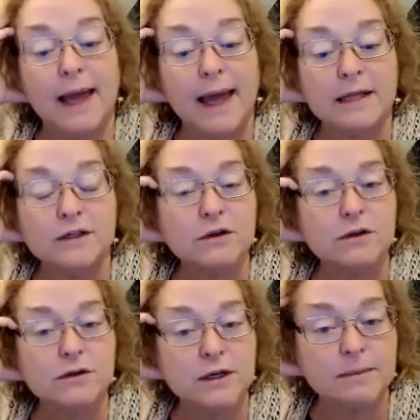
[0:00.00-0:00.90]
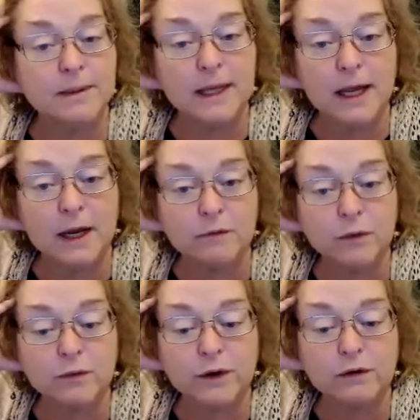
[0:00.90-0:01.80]
And so there's going to be a lot of
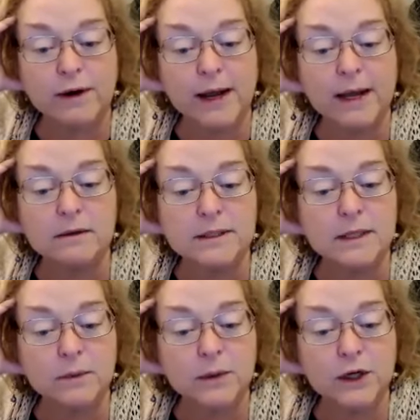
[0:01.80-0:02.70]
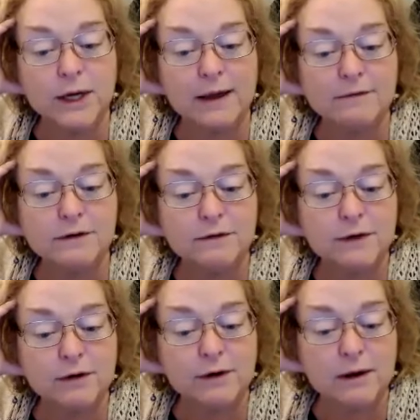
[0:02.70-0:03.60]
moving around, and we're going to have to
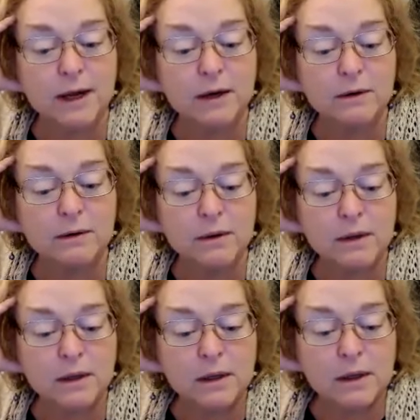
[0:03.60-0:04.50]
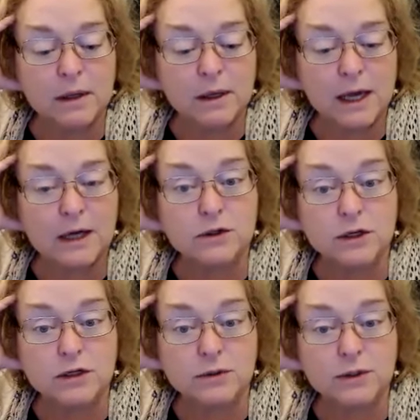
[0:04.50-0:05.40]
figure out how to
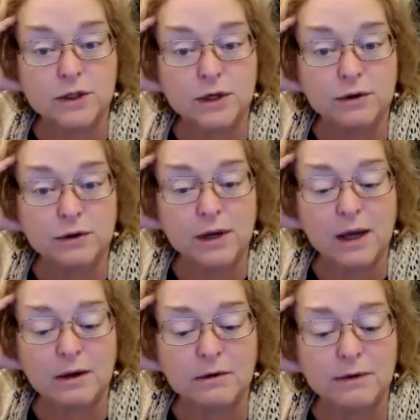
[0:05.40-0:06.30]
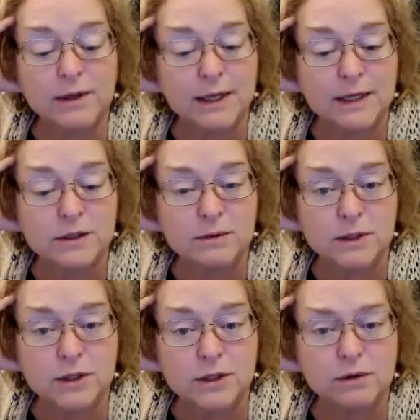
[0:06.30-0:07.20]
talk to each other, how to relate to
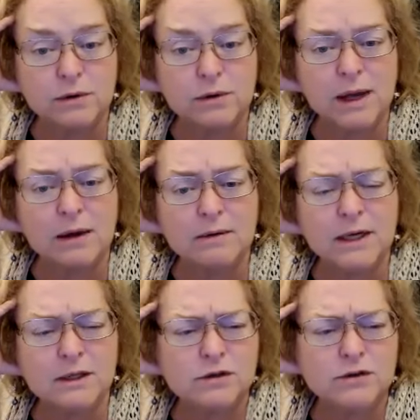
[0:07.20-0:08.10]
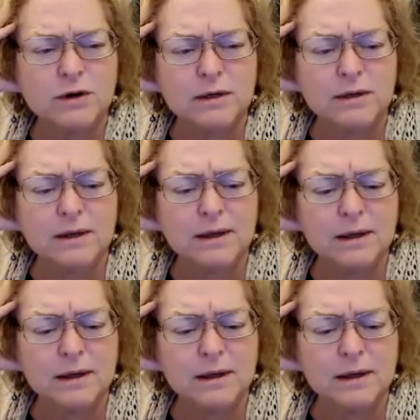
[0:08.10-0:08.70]
each other, how not to try to